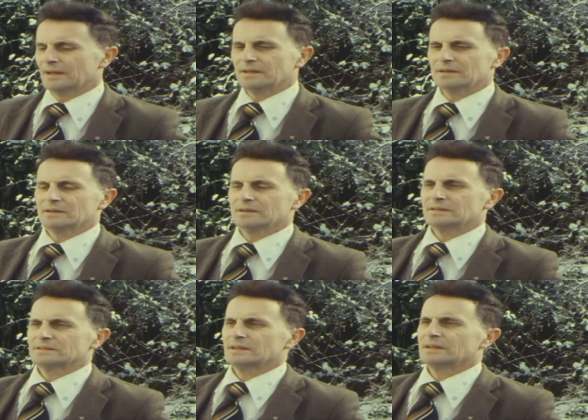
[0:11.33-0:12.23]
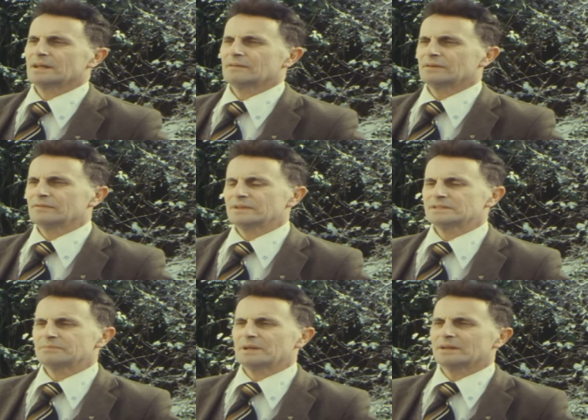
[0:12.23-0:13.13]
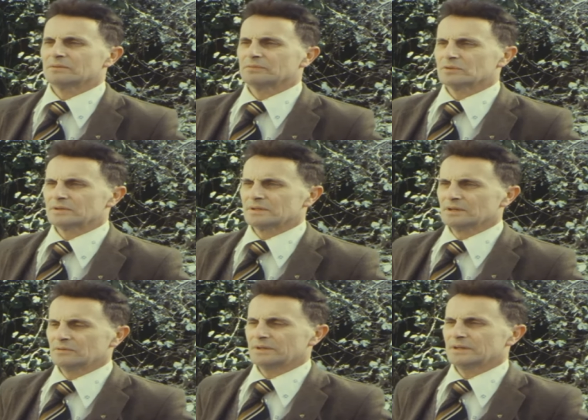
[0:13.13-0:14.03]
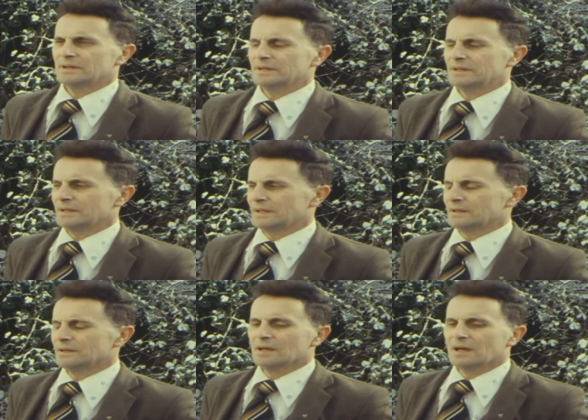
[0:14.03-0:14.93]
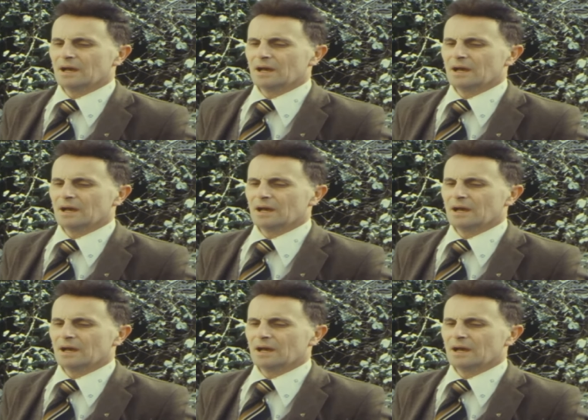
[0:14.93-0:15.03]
And then I decided to have a feasibility report with the IDA